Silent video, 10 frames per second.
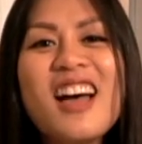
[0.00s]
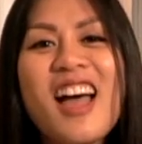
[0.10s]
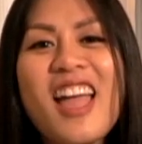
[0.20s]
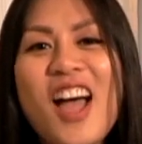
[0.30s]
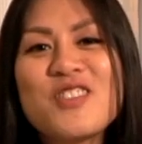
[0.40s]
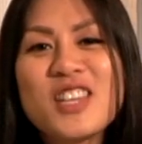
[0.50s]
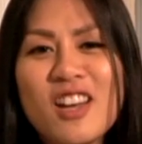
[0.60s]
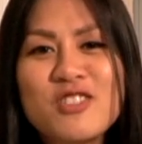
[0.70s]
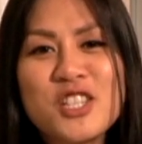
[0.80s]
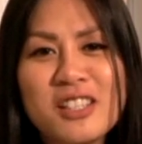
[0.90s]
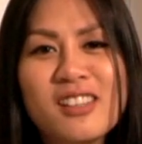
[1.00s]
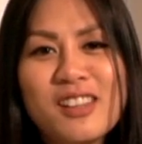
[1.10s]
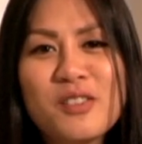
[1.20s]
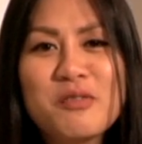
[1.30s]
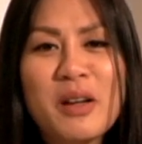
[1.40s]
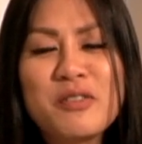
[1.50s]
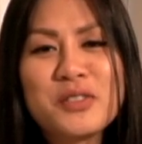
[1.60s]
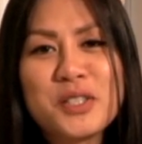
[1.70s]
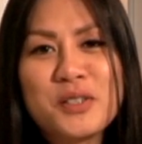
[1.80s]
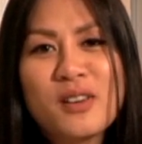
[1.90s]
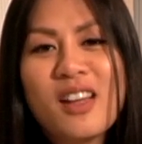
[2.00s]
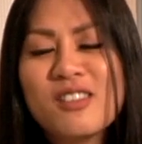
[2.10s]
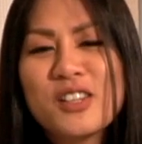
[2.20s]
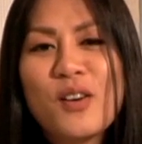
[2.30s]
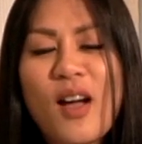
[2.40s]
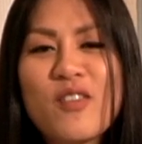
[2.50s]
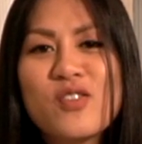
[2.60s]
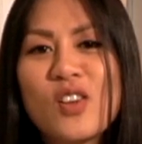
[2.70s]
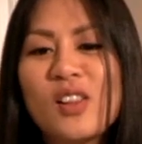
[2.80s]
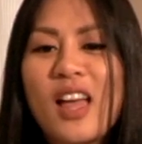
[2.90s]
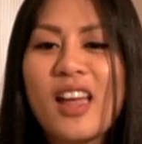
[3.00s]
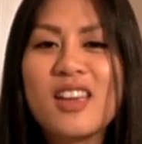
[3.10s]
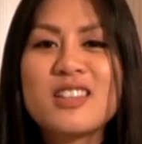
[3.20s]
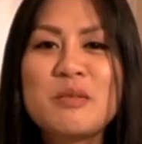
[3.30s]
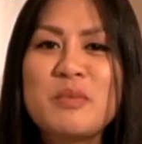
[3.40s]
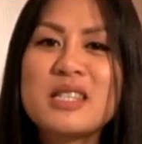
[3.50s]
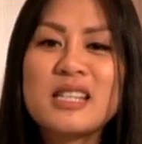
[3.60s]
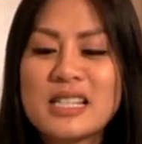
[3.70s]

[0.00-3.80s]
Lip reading: I have to have chili with my food. I don't know, I feel like it's missing